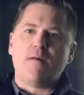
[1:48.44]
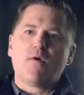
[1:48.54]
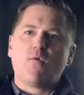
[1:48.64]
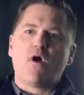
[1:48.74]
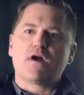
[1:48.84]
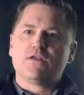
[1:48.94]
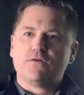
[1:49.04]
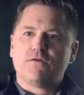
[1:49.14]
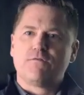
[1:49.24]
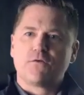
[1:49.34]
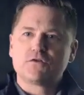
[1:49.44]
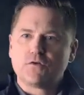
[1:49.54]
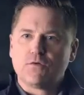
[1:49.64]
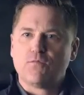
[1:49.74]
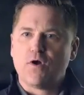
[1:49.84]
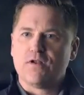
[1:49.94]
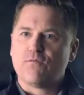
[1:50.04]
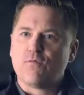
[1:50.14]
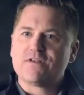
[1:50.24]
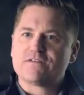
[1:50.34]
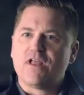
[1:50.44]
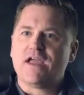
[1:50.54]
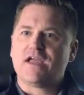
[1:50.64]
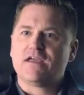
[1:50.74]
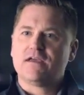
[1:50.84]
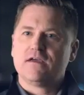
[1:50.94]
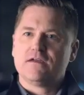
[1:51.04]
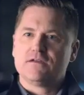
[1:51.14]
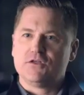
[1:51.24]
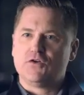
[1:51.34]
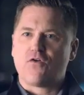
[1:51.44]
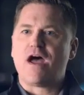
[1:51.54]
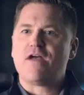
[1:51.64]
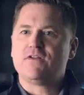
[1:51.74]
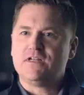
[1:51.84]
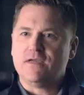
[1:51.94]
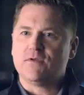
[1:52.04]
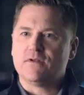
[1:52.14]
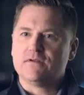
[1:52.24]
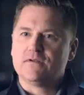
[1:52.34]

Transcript: I'm going to walk you through a virtual run of what it's like to drive a Demon.